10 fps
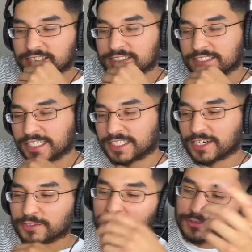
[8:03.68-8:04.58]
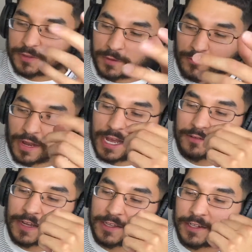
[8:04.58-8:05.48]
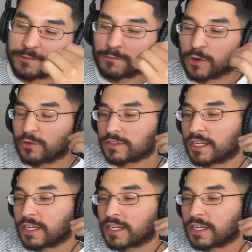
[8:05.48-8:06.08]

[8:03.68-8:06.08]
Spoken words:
He said the earth used to be round, now that I'm grown,